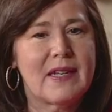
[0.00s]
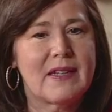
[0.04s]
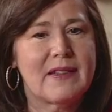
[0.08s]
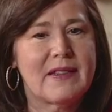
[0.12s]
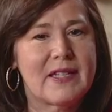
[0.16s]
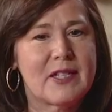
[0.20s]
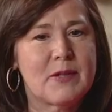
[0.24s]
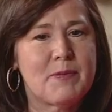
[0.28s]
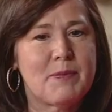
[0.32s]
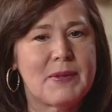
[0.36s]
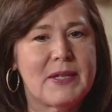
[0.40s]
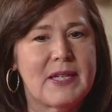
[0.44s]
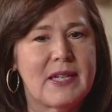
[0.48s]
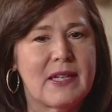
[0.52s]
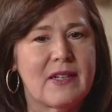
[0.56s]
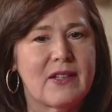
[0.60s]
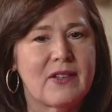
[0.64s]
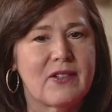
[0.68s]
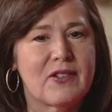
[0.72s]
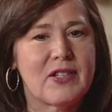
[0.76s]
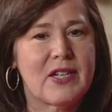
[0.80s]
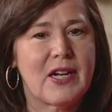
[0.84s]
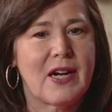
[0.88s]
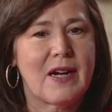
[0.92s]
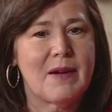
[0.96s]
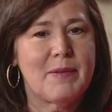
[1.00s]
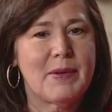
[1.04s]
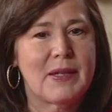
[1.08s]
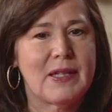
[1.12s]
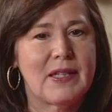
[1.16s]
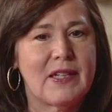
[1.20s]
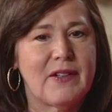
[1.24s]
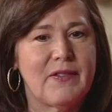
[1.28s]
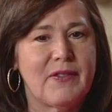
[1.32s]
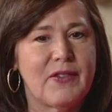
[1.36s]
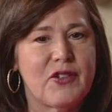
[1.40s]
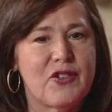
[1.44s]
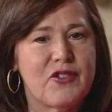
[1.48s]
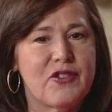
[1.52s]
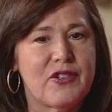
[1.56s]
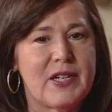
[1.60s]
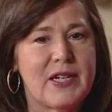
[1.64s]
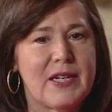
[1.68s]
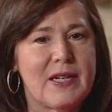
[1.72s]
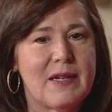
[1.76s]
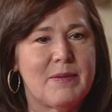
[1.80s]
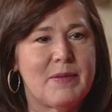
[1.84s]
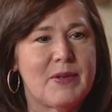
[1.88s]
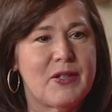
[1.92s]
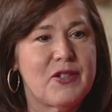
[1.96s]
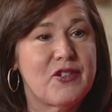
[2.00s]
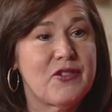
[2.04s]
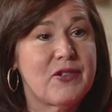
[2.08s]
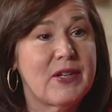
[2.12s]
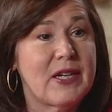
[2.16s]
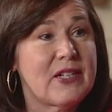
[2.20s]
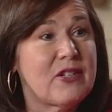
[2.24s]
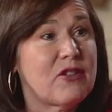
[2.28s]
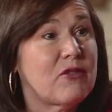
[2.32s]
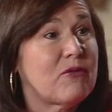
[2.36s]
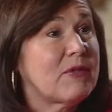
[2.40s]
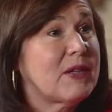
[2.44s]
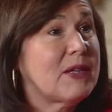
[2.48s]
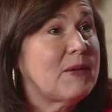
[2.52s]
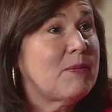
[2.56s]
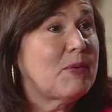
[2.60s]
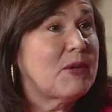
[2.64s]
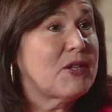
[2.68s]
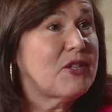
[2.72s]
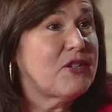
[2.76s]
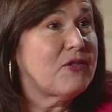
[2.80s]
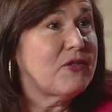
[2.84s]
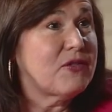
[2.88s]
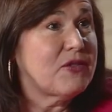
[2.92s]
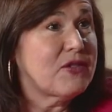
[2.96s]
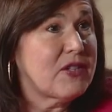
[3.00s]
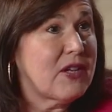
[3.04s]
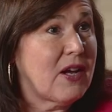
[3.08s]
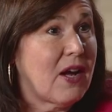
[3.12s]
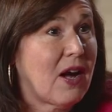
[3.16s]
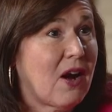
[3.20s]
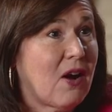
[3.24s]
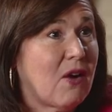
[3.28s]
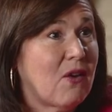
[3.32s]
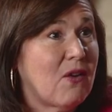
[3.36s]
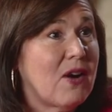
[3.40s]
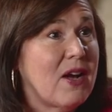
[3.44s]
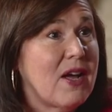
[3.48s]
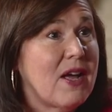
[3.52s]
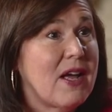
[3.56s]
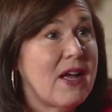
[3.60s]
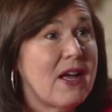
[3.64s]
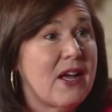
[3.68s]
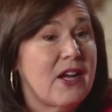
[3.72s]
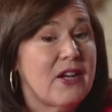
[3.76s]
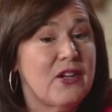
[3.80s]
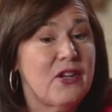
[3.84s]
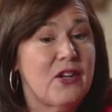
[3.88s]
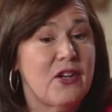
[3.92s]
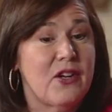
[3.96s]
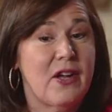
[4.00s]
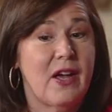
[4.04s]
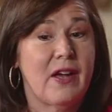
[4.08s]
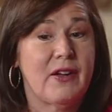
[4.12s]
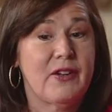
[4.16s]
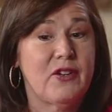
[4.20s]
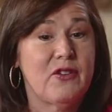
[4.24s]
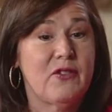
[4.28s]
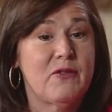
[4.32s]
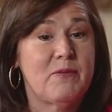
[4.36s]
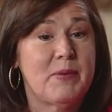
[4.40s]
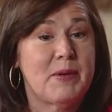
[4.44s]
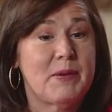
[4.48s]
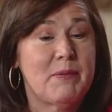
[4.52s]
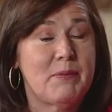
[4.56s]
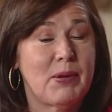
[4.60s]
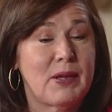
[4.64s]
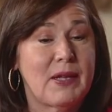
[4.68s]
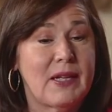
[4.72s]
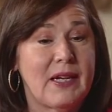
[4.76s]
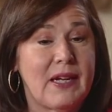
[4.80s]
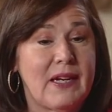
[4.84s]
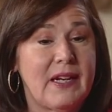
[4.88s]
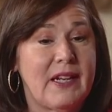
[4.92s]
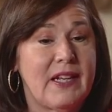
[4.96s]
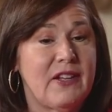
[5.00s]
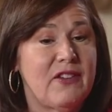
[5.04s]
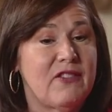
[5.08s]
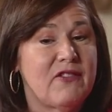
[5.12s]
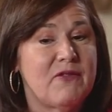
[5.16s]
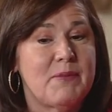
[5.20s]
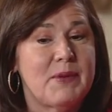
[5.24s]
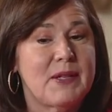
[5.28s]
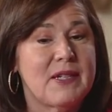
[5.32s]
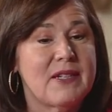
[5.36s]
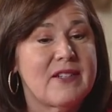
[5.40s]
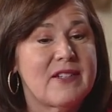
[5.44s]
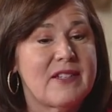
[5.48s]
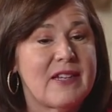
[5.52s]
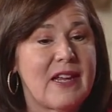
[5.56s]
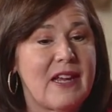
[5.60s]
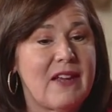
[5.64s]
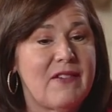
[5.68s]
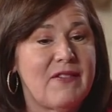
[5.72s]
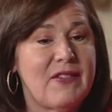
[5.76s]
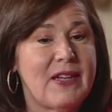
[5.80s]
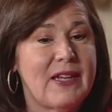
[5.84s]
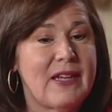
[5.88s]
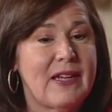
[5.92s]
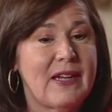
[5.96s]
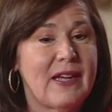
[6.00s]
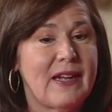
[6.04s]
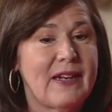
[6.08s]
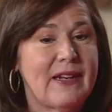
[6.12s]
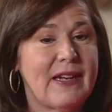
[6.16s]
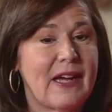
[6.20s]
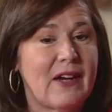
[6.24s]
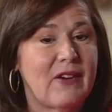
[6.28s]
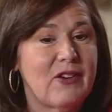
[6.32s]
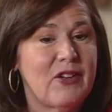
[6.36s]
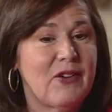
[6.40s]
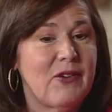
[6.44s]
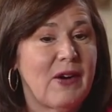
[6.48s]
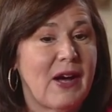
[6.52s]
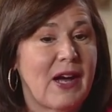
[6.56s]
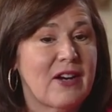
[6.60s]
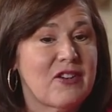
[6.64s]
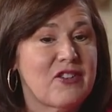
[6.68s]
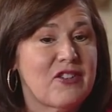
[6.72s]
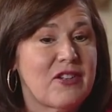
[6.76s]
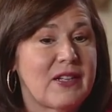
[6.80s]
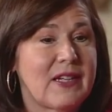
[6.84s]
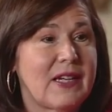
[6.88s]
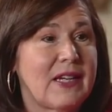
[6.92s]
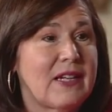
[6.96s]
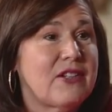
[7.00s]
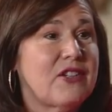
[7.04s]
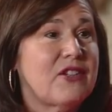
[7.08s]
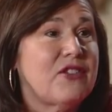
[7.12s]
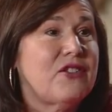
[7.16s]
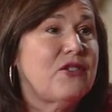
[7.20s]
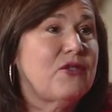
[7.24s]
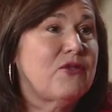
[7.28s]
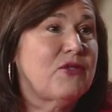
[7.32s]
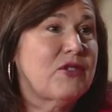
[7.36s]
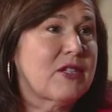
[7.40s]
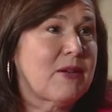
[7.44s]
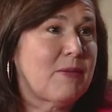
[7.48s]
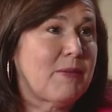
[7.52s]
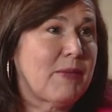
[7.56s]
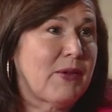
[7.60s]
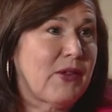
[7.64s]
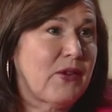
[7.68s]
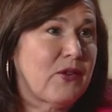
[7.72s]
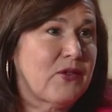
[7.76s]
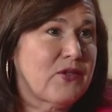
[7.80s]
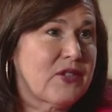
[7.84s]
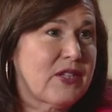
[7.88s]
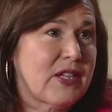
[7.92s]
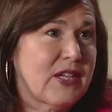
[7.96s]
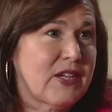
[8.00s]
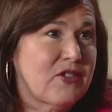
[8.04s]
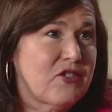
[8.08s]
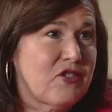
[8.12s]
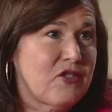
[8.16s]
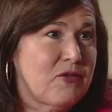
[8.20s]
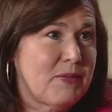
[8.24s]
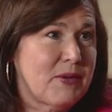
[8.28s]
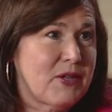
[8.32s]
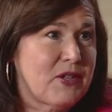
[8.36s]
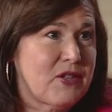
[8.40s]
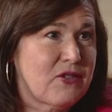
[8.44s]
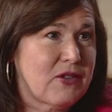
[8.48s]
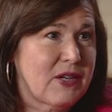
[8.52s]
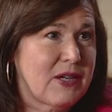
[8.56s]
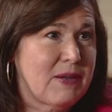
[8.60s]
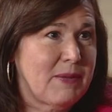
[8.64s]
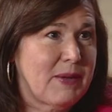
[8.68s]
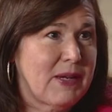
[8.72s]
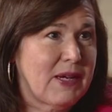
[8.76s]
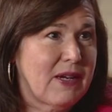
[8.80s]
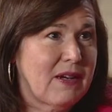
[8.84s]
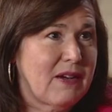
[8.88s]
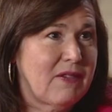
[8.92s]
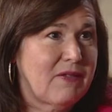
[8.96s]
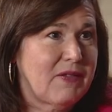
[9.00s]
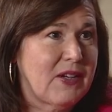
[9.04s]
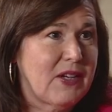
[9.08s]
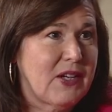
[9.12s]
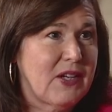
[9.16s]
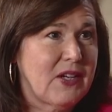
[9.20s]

at this particular time in Live the Dream is you get to reap what you sow. Uh, you've been planning, you've been saving, and now you actually get to do some of those things you've been dreaming of.